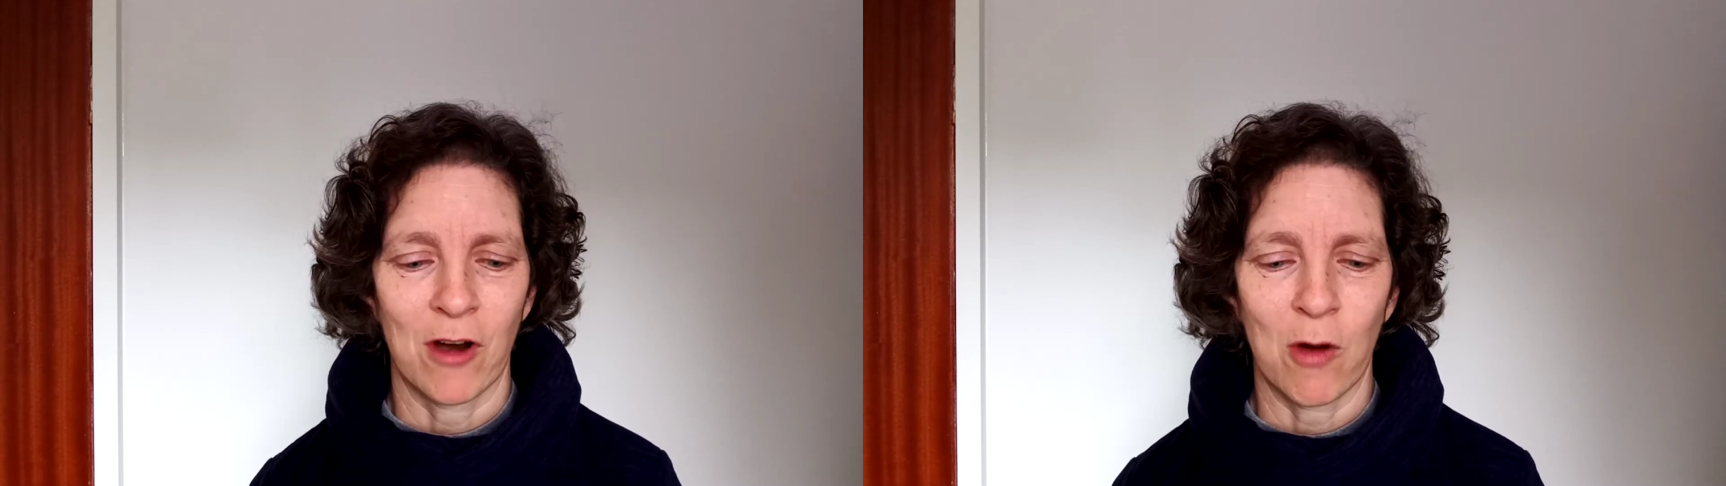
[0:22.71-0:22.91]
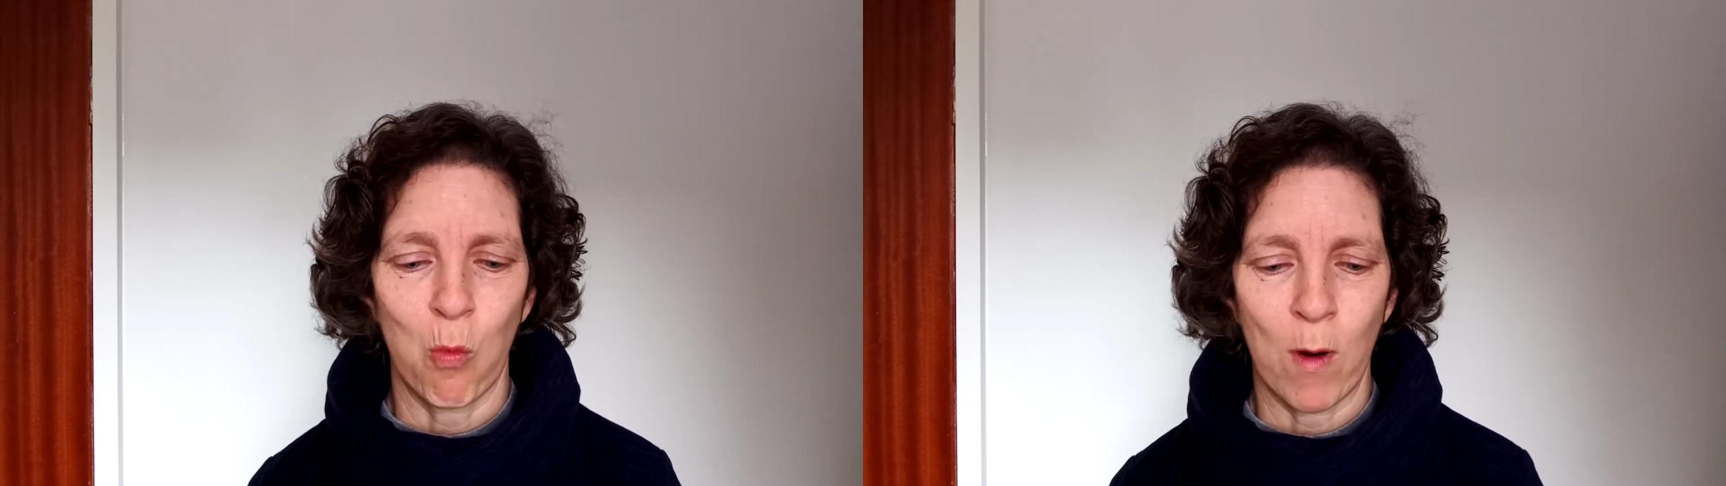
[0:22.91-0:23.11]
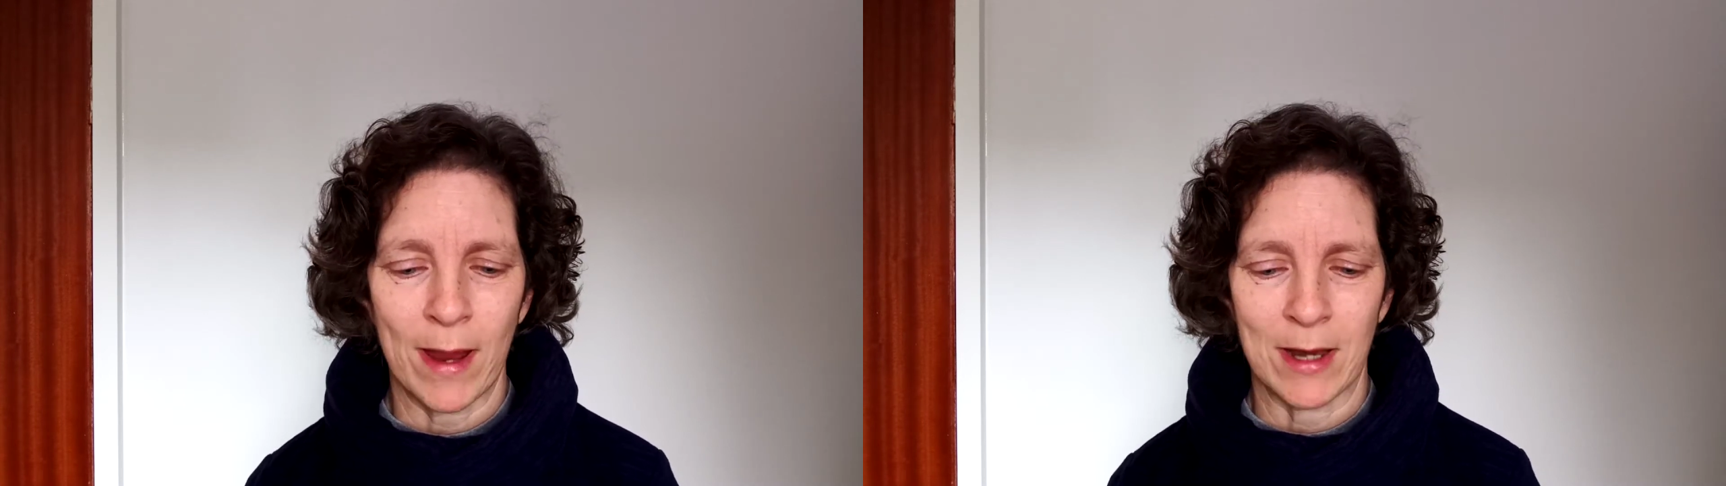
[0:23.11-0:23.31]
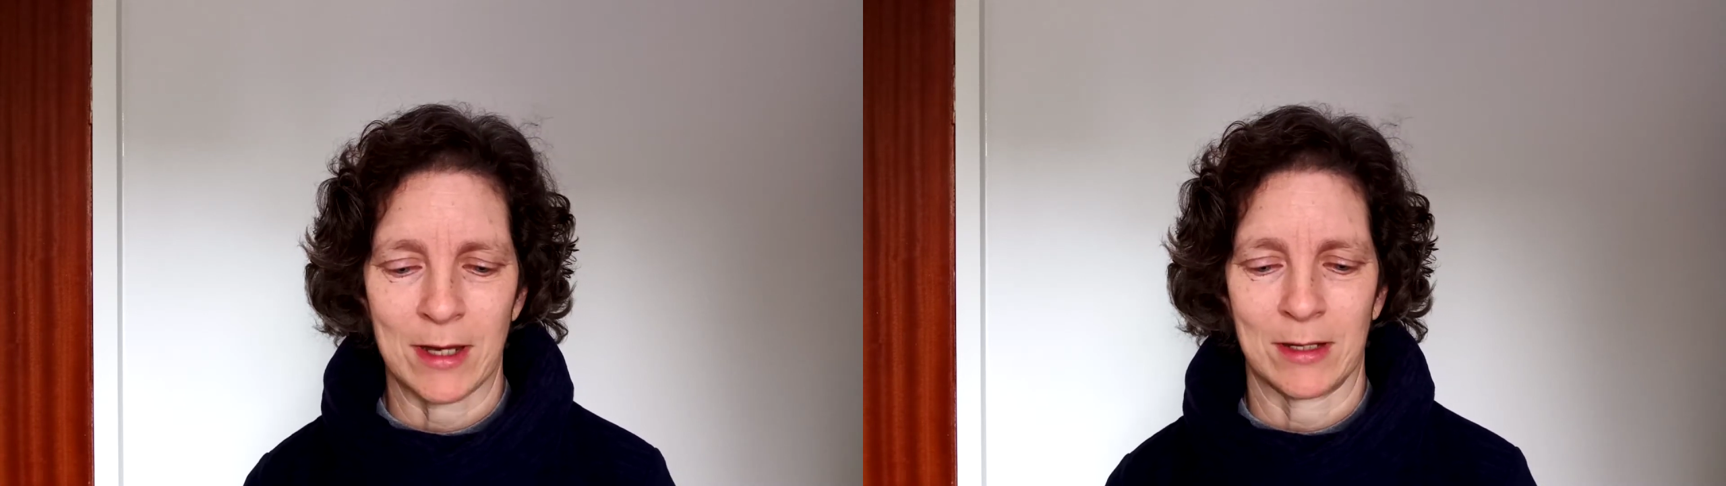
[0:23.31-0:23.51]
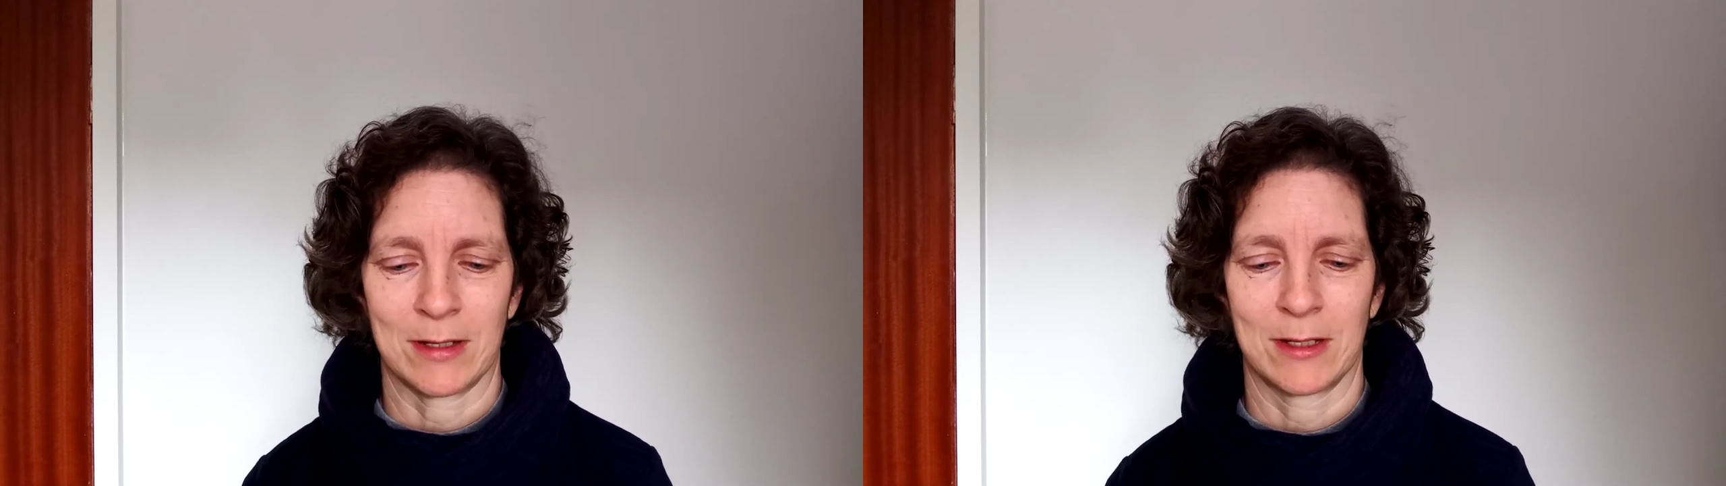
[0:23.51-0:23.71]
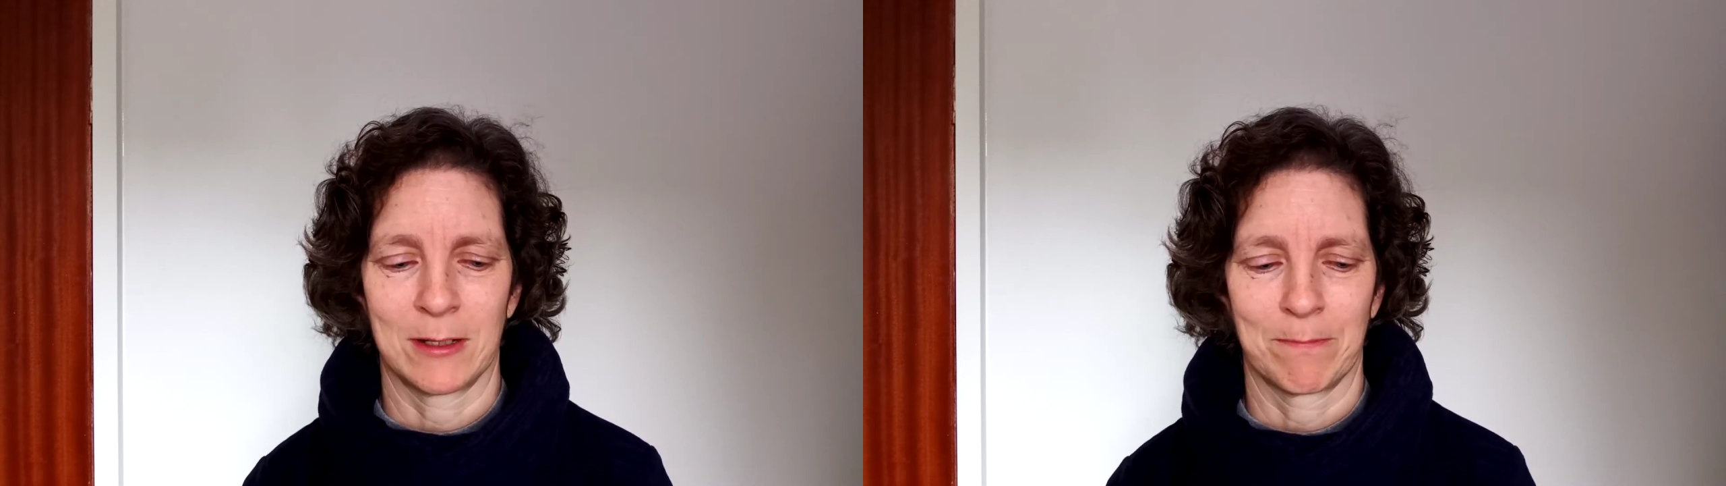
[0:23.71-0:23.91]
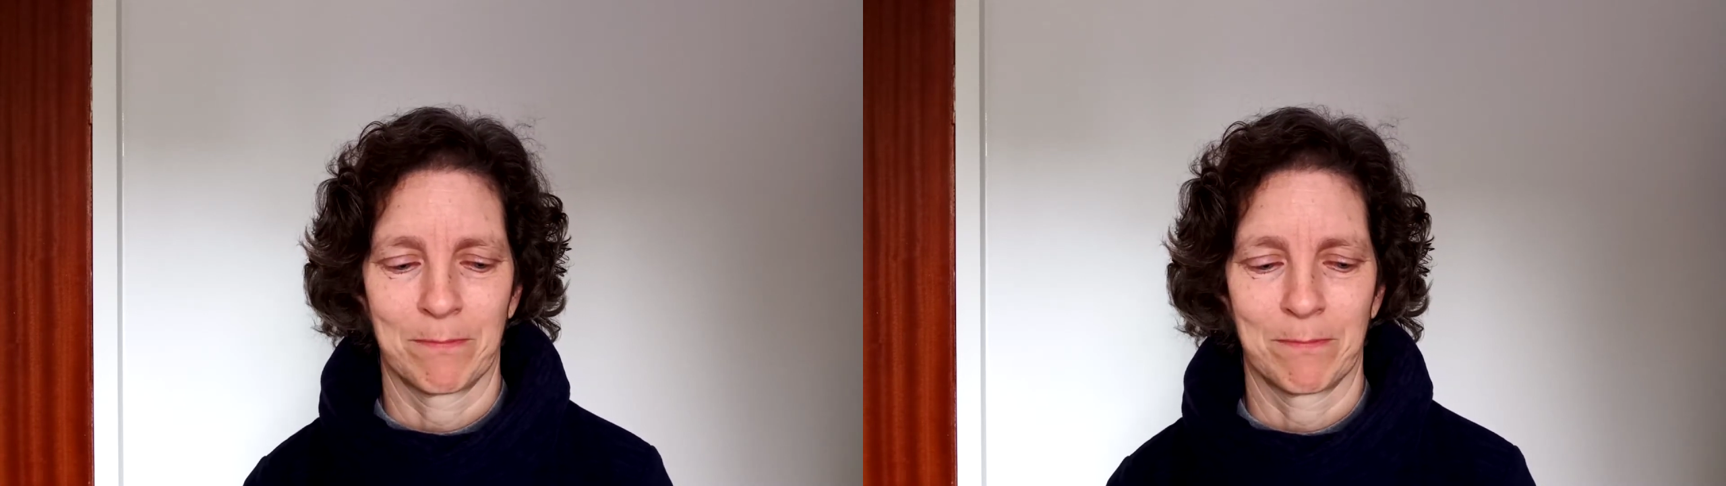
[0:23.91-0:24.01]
awareness.